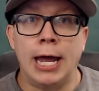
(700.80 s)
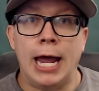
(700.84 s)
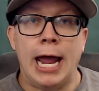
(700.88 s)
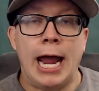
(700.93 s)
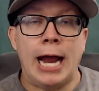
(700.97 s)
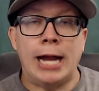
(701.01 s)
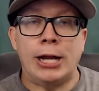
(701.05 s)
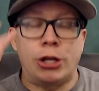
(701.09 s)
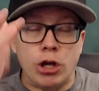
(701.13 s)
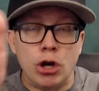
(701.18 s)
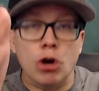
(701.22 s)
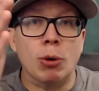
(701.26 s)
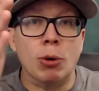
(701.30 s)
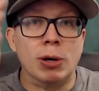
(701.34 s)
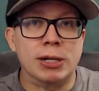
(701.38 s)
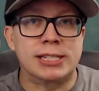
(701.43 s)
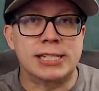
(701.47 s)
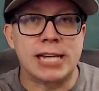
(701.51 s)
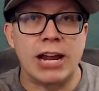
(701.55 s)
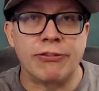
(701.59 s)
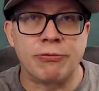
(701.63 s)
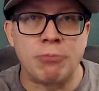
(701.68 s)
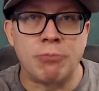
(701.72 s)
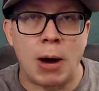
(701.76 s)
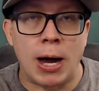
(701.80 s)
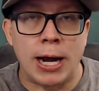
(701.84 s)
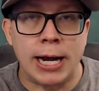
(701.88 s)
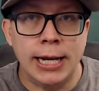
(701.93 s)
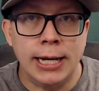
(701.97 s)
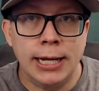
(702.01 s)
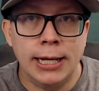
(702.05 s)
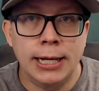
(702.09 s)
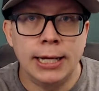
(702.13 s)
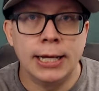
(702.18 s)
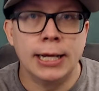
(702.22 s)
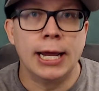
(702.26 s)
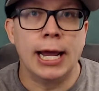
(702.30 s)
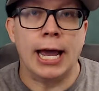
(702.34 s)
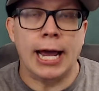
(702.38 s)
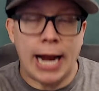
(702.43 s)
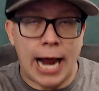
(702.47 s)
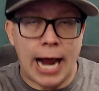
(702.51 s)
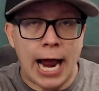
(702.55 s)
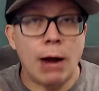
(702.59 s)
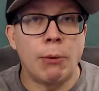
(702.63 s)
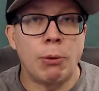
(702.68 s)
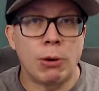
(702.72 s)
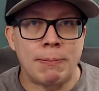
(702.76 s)
and you would save money, and
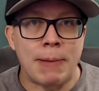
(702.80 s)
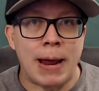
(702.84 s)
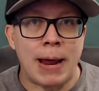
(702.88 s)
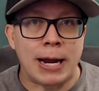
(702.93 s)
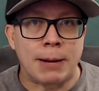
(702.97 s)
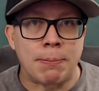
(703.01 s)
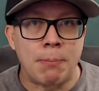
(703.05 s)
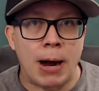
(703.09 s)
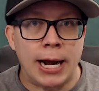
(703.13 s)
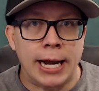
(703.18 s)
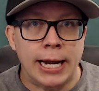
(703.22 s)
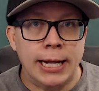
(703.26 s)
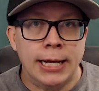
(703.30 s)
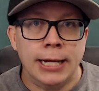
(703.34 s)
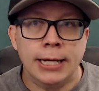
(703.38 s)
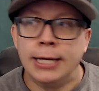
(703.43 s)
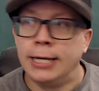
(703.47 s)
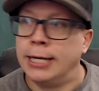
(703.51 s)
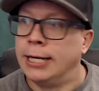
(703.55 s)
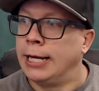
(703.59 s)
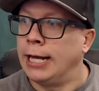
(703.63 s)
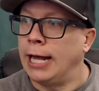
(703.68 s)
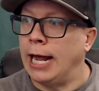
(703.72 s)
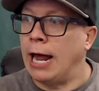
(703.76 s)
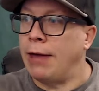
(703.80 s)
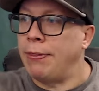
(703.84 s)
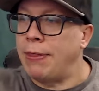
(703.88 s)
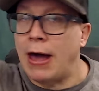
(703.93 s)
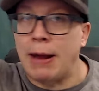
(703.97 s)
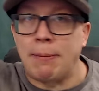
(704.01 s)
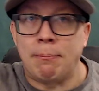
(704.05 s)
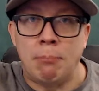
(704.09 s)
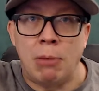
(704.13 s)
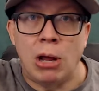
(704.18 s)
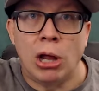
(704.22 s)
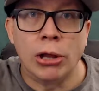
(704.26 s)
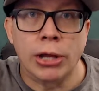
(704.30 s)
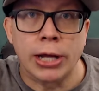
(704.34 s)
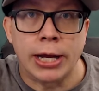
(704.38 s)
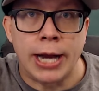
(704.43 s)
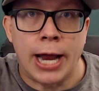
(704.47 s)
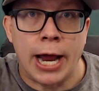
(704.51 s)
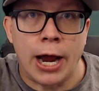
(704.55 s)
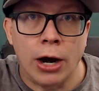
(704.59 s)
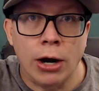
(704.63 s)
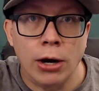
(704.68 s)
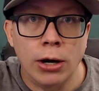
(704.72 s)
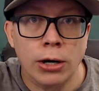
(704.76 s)
I would make money, and that
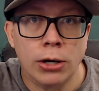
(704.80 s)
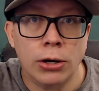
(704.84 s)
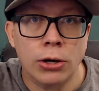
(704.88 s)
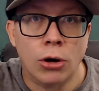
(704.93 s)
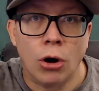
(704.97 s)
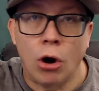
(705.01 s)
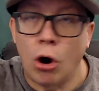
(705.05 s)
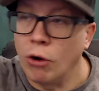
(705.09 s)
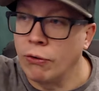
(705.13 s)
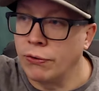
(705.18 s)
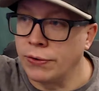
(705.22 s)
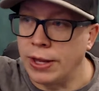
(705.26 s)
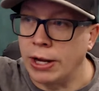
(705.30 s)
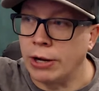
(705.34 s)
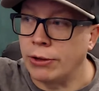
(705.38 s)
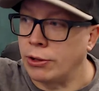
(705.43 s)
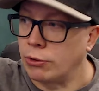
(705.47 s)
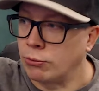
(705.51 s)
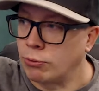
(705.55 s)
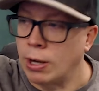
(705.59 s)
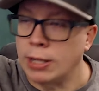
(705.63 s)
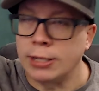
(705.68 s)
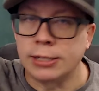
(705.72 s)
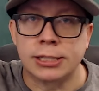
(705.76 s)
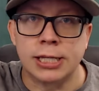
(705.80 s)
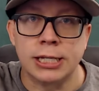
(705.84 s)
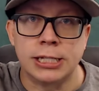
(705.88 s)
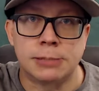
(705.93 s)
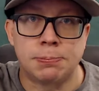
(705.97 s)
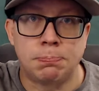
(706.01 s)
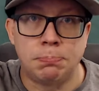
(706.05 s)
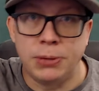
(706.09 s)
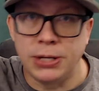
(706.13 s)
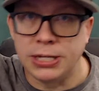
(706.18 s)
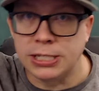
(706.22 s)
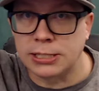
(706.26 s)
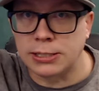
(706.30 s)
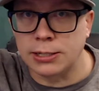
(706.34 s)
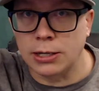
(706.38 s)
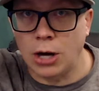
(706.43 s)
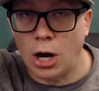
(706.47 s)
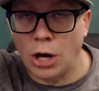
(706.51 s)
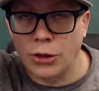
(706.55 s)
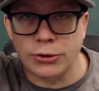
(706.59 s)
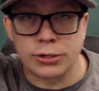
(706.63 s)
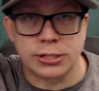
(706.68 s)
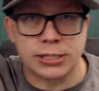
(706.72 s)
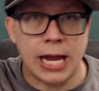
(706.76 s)
millionaire over there that runs these
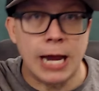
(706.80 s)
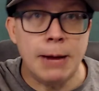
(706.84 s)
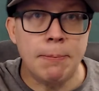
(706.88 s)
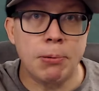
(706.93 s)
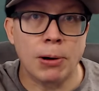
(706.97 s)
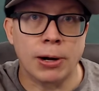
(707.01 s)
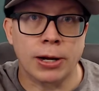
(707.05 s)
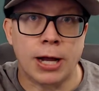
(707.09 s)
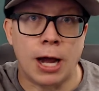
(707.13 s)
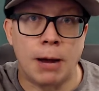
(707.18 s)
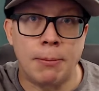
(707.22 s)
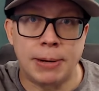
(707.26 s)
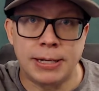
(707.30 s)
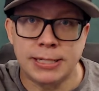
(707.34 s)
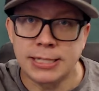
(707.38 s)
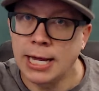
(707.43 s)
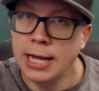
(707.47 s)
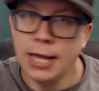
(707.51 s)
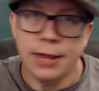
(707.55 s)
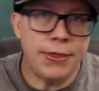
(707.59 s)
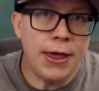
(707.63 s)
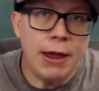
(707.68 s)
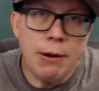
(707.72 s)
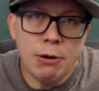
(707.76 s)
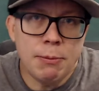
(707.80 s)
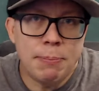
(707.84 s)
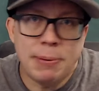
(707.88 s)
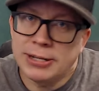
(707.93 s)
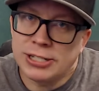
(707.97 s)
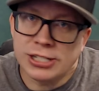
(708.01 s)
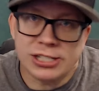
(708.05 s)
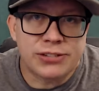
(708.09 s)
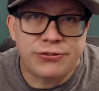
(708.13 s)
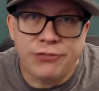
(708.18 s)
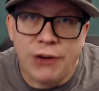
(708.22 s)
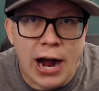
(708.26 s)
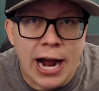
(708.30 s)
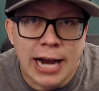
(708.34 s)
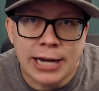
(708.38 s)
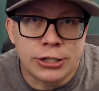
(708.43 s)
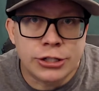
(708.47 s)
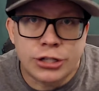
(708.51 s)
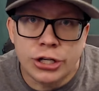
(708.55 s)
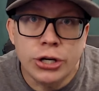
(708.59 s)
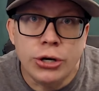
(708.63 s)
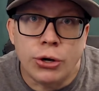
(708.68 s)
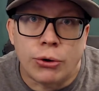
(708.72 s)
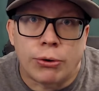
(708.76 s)
other skateboarding companies, they would be just
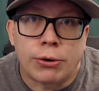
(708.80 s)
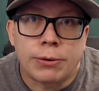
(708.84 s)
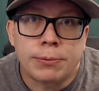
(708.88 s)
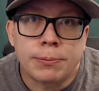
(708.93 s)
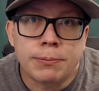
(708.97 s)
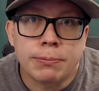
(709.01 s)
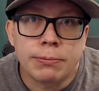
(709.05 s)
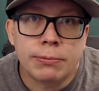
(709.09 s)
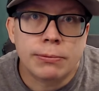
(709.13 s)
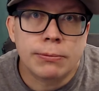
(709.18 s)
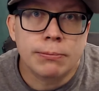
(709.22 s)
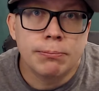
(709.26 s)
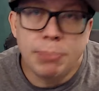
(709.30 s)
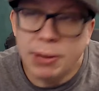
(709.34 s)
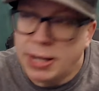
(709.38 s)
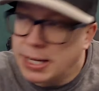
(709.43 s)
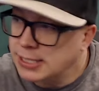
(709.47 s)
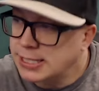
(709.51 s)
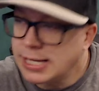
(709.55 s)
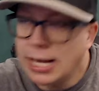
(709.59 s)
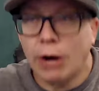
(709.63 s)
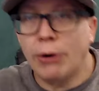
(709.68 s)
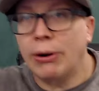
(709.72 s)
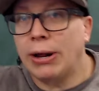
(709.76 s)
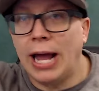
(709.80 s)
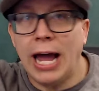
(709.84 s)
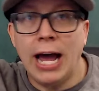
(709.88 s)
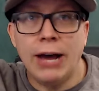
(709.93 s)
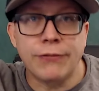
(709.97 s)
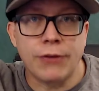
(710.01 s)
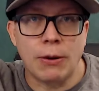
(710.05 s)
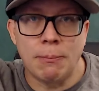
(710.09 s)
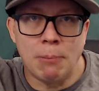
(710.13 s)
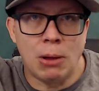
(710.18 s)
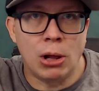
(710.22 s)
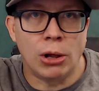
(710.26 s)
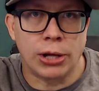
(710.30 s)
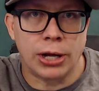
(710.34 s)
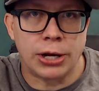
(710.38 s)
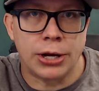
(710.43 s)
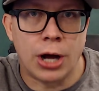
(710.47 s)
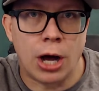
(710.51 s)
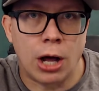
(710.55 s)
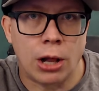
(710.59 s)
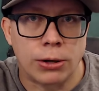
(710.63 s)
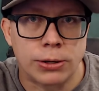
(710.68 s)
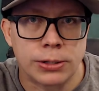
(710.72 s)
fine too, because they already have $1 million.